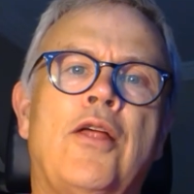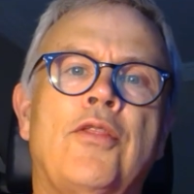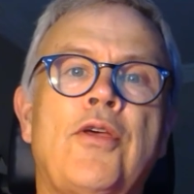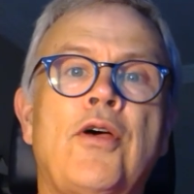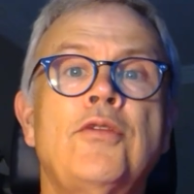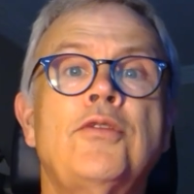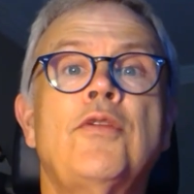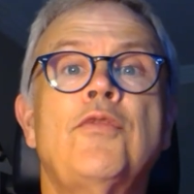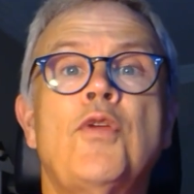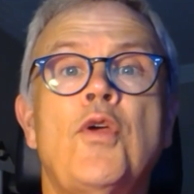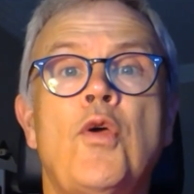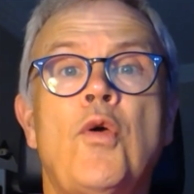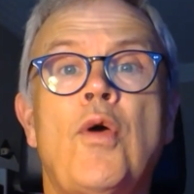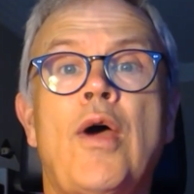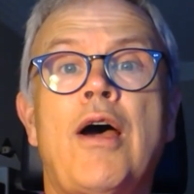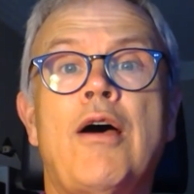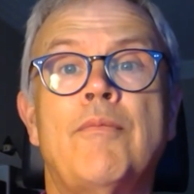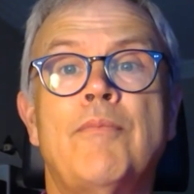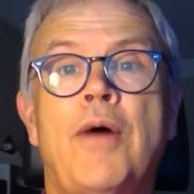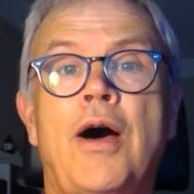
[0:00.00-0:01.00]
Those of you who
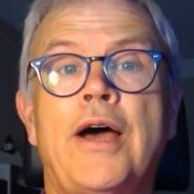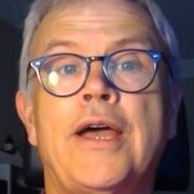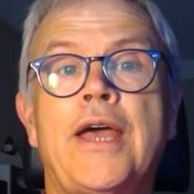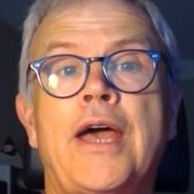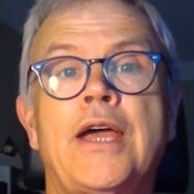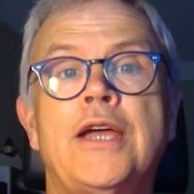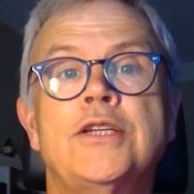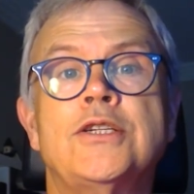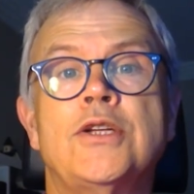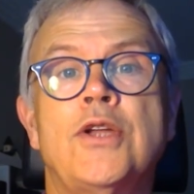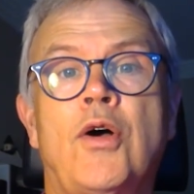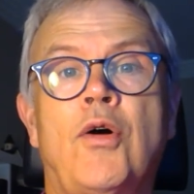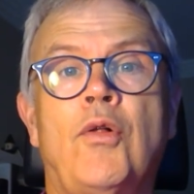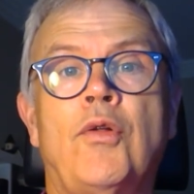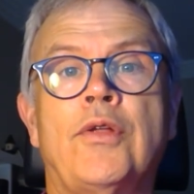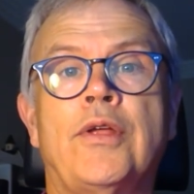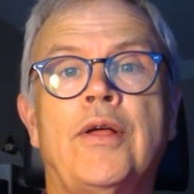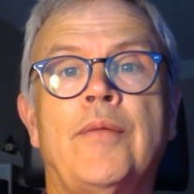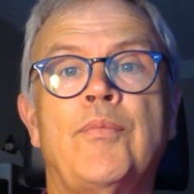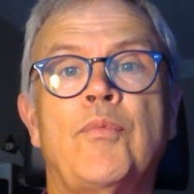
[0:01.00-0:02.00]
are my age and
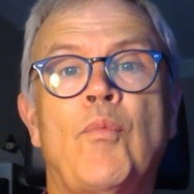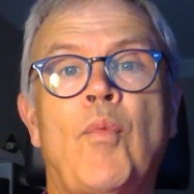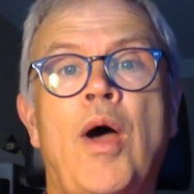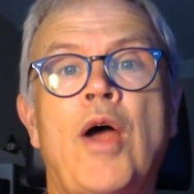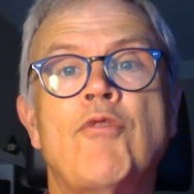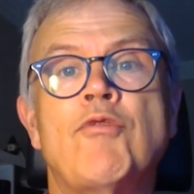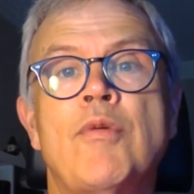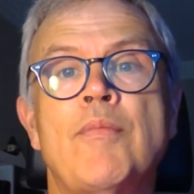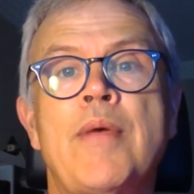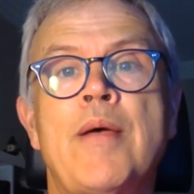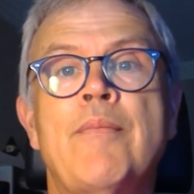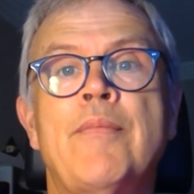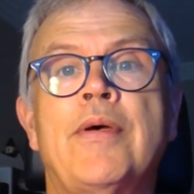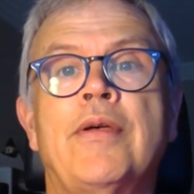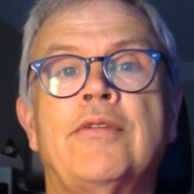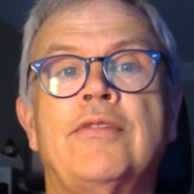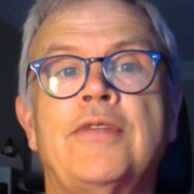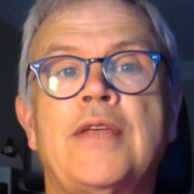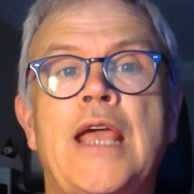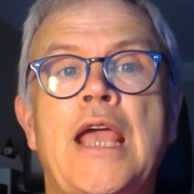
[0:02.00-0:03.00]
older might
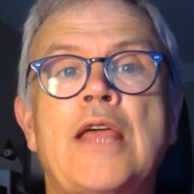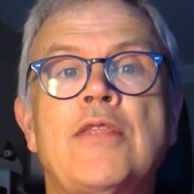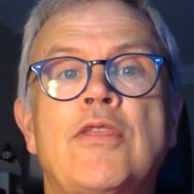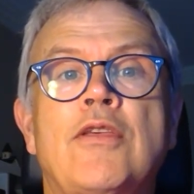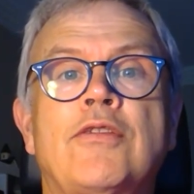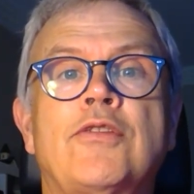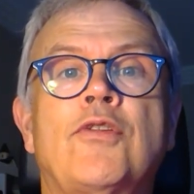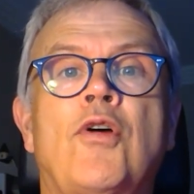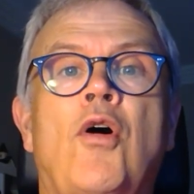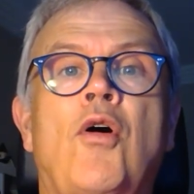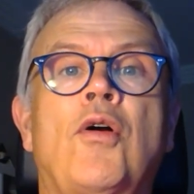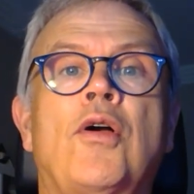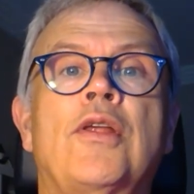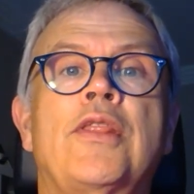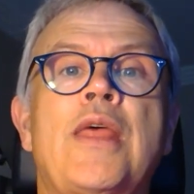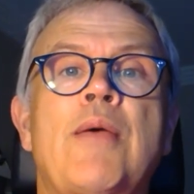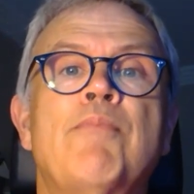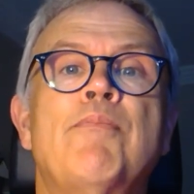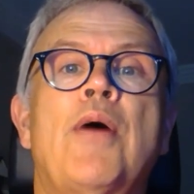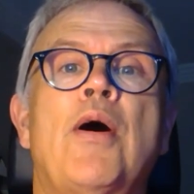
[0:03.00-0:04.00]
remember singing the song
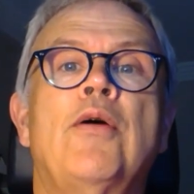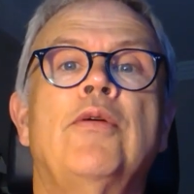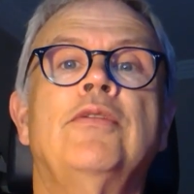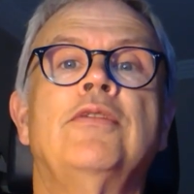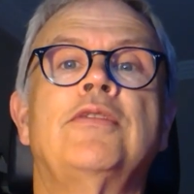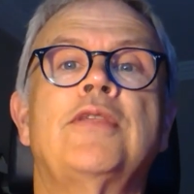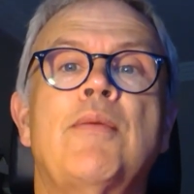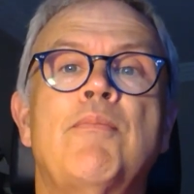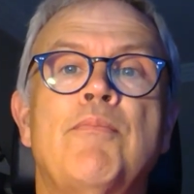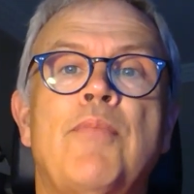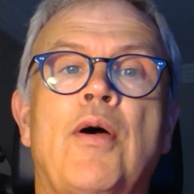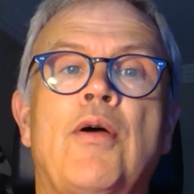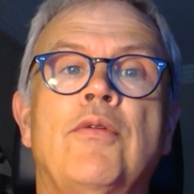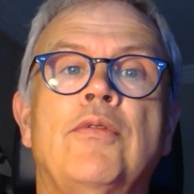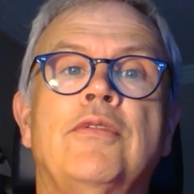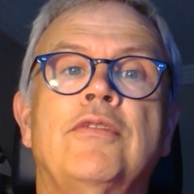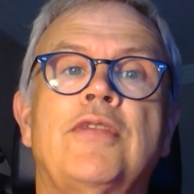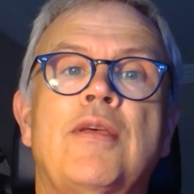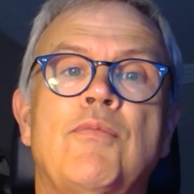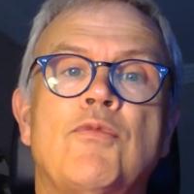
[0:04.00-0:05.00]
Them Bones, Them
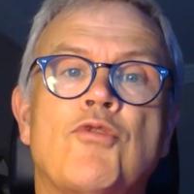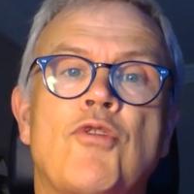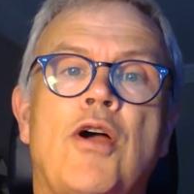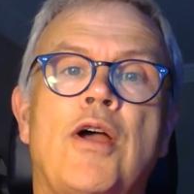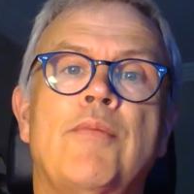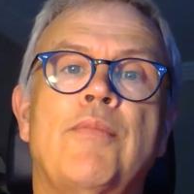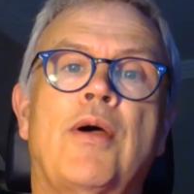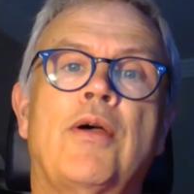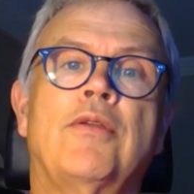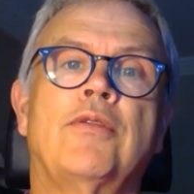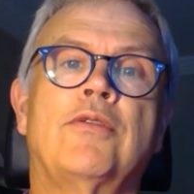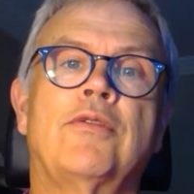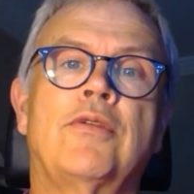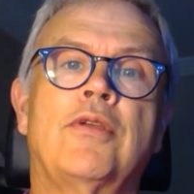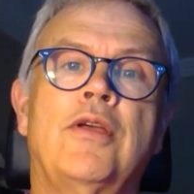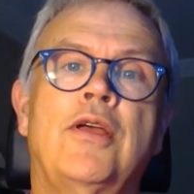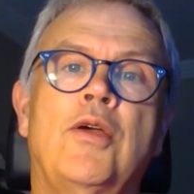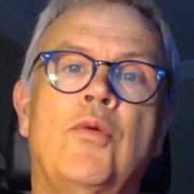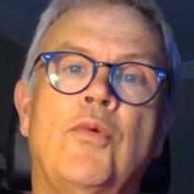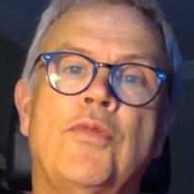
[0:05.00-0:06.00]
Bones, Them Dry Bones
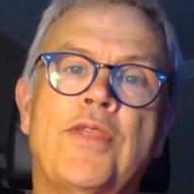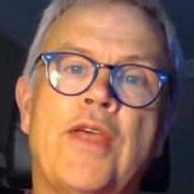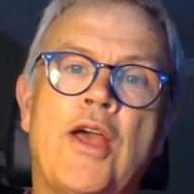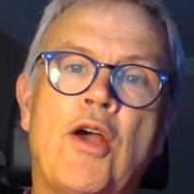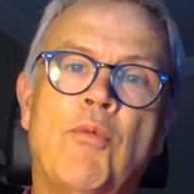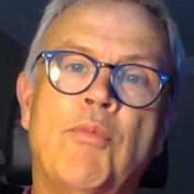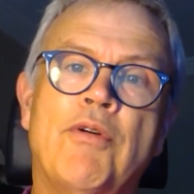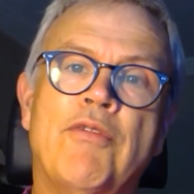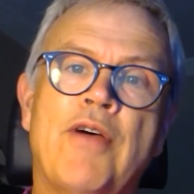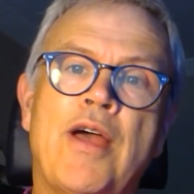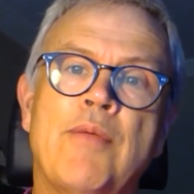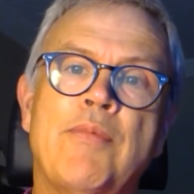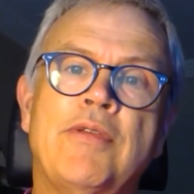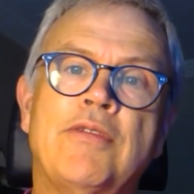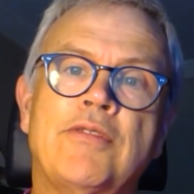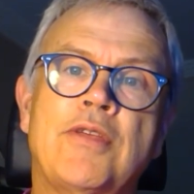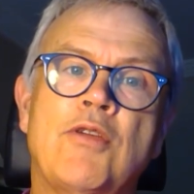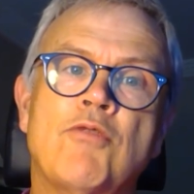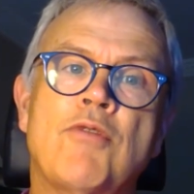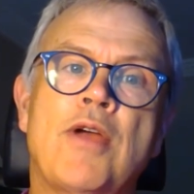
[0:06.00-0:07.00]
with the help of
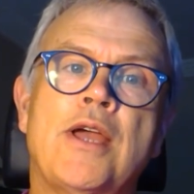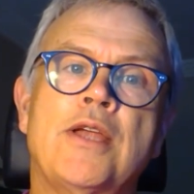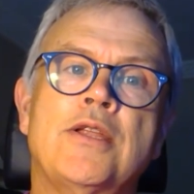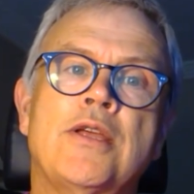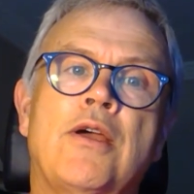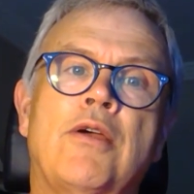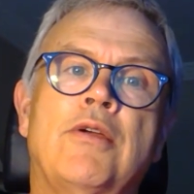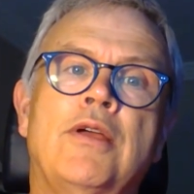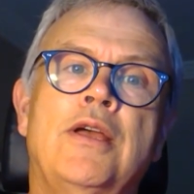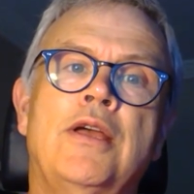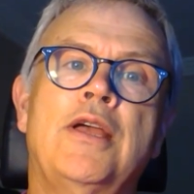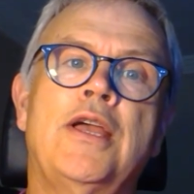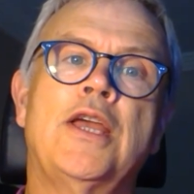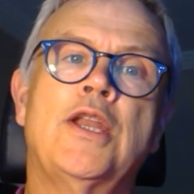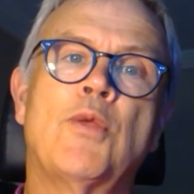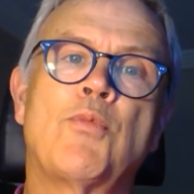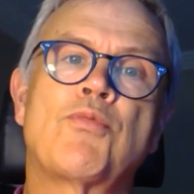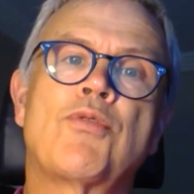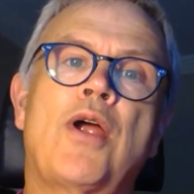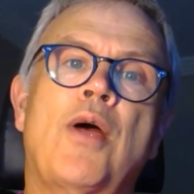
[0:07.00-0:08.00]
ABC Radio
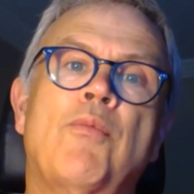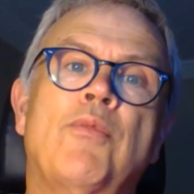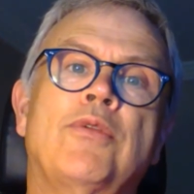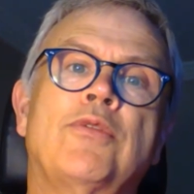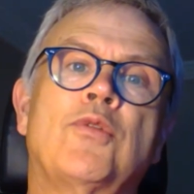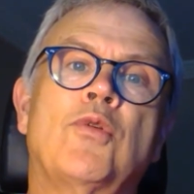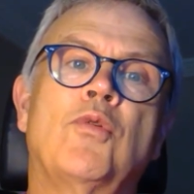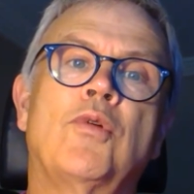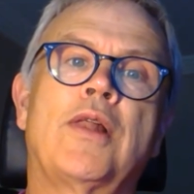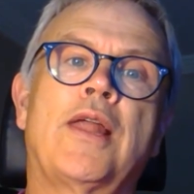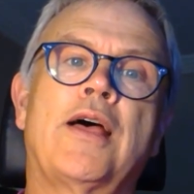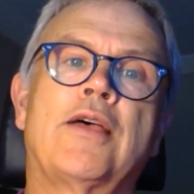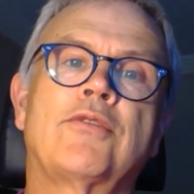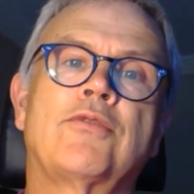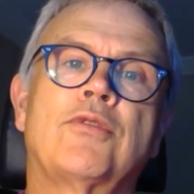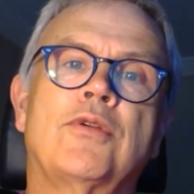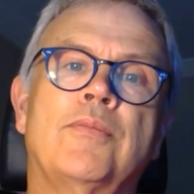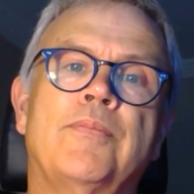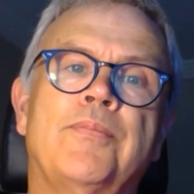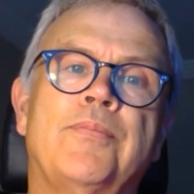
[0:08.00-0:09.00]
in a primary school
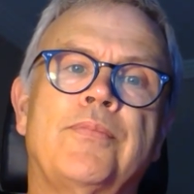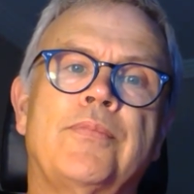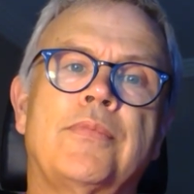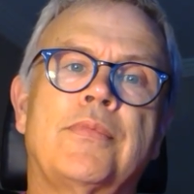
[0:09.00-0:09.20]
classroom.